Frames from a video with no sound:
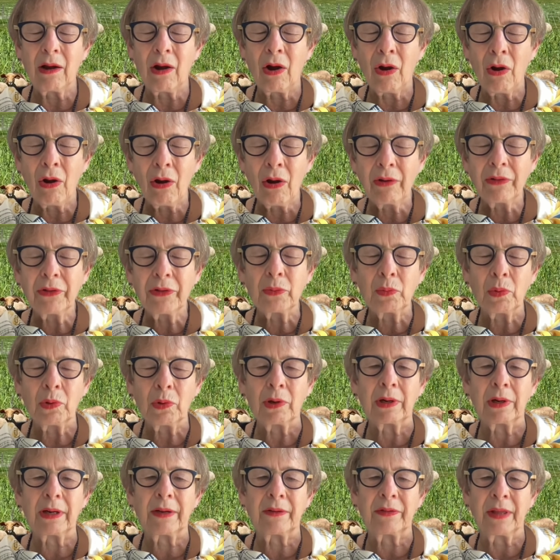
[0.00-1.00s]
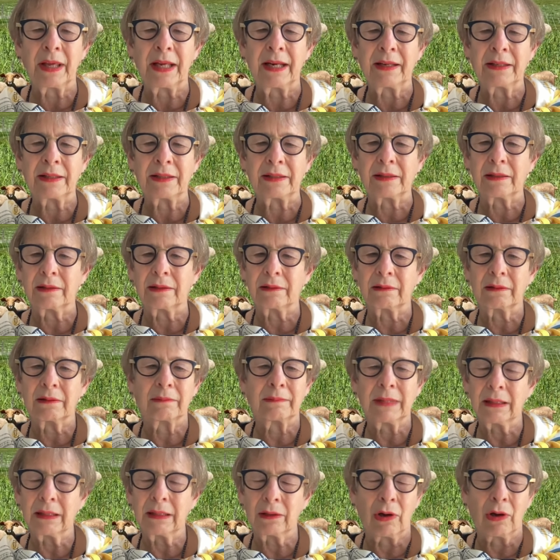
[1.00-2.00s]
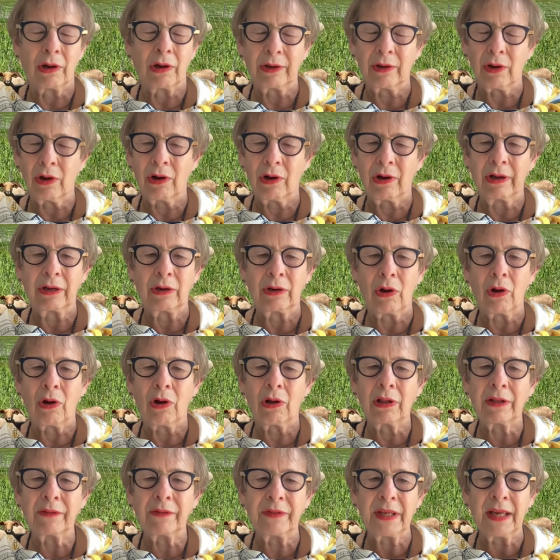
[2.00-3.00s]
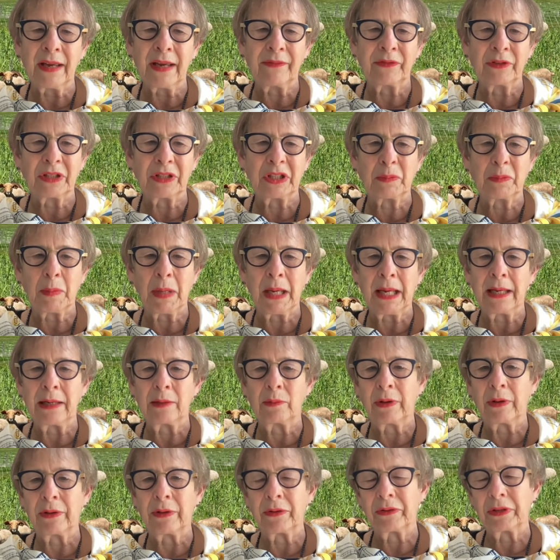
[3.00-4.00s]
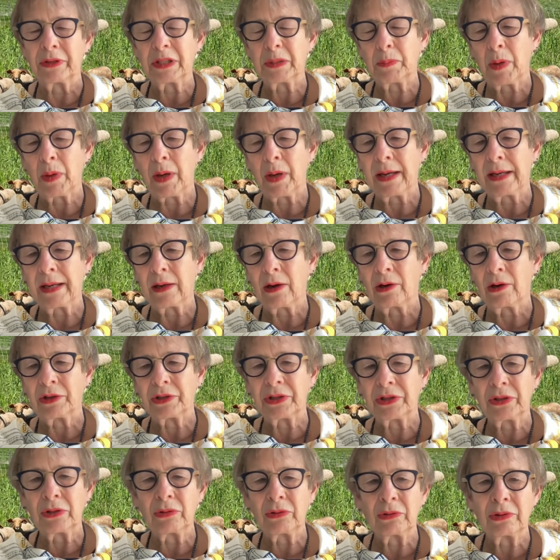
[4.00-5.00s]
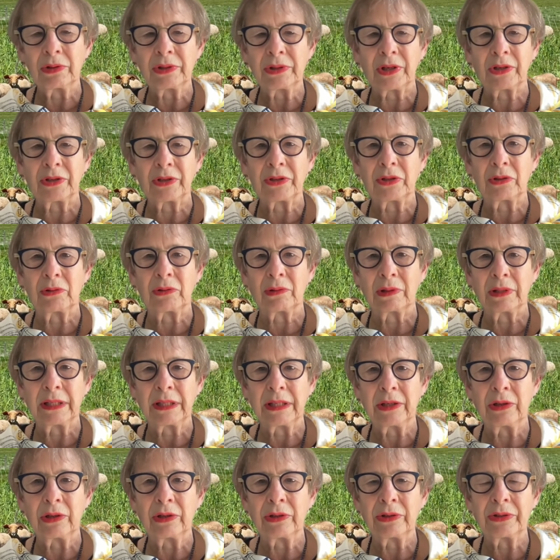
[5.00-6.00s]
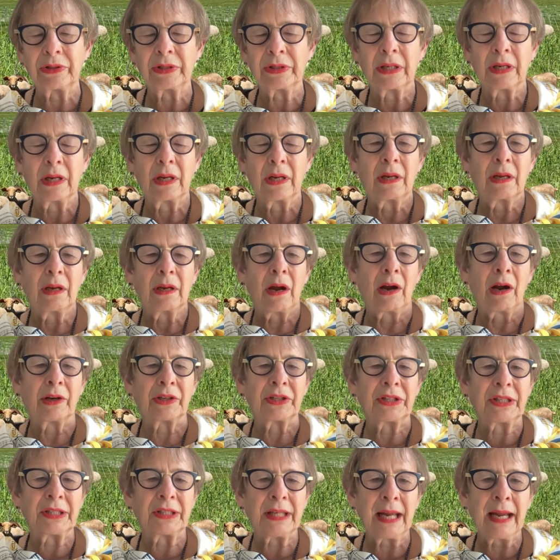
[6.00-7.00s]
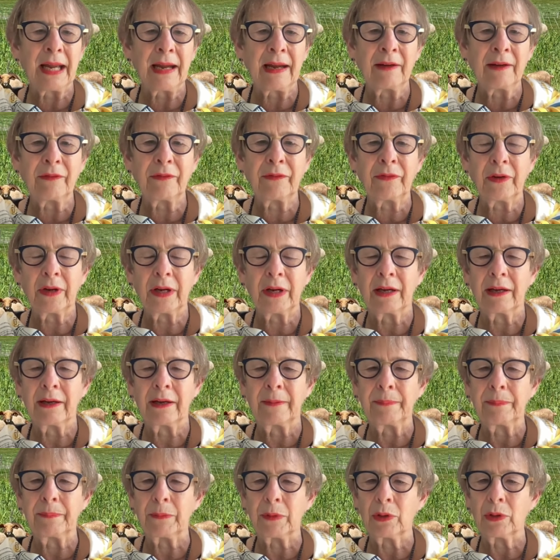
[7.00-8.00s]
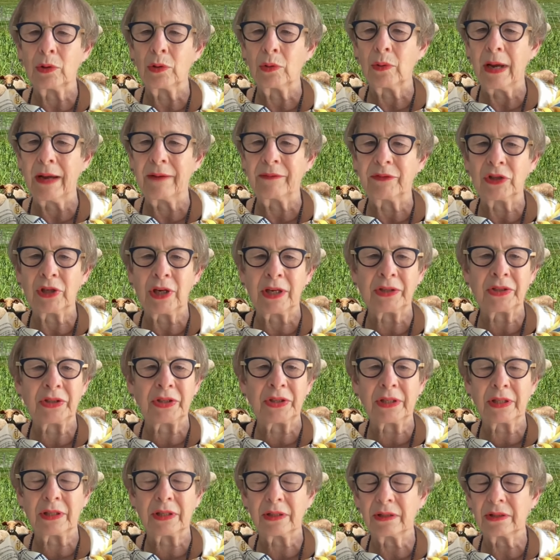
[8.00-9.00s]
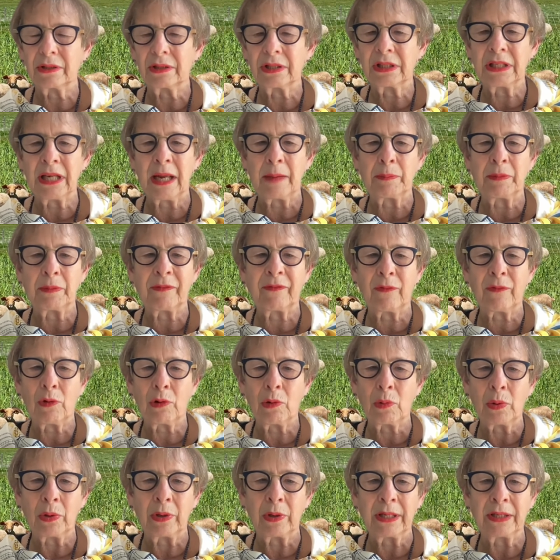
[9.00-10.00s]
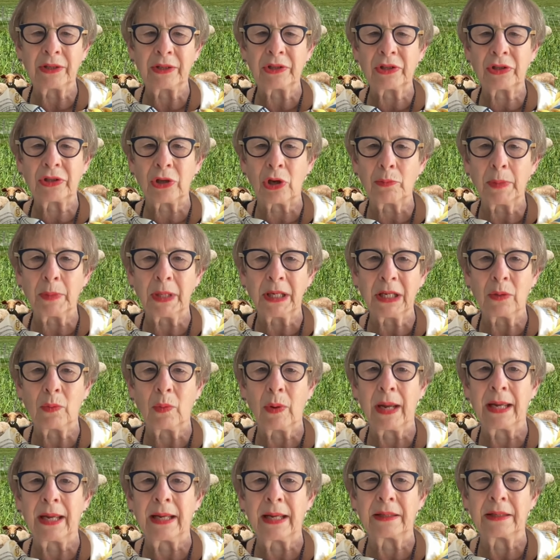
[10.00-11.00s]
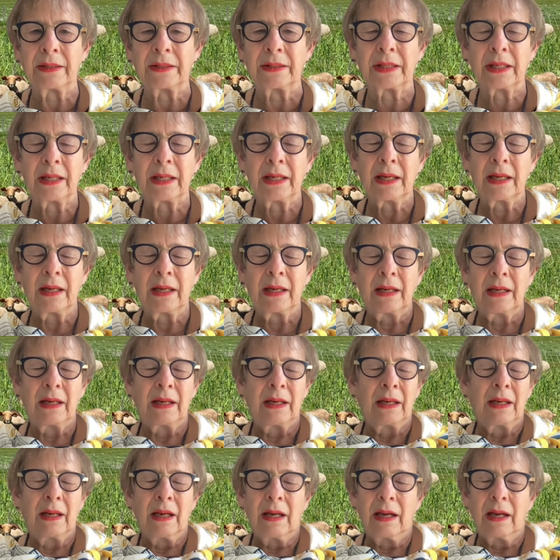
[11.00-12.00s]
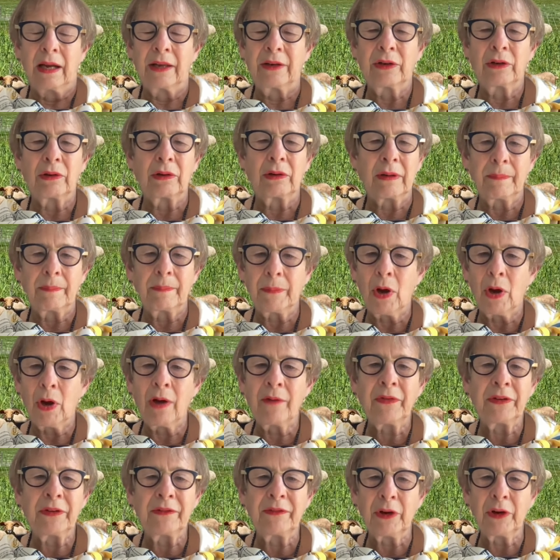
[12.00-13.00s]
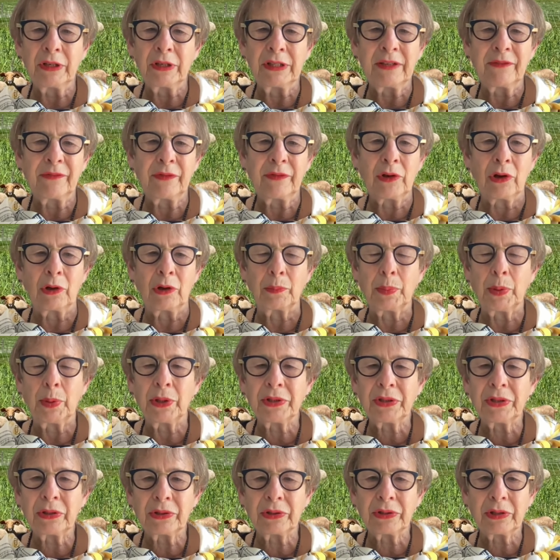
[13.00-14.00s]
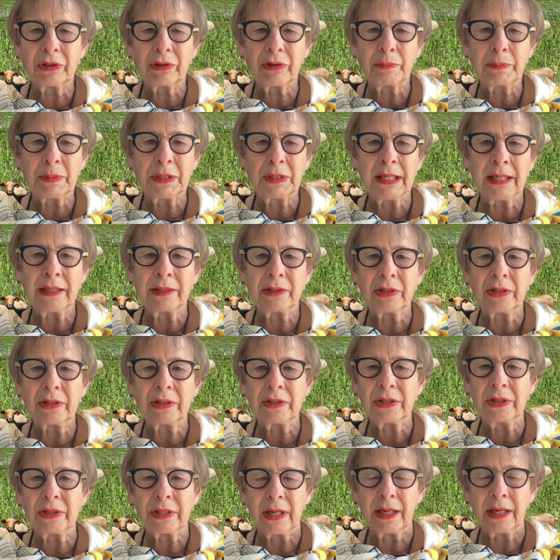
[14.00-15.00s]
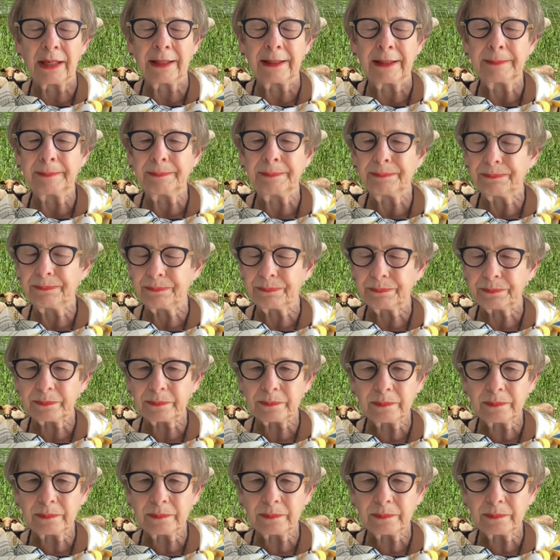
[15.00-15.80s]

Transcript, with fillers: all the work that has gone on, all of the efforts made, whether it's by our students, our student leaders, our staff, um, who have just stepped forward in so many ways under often very difficult personal circumstances. Um,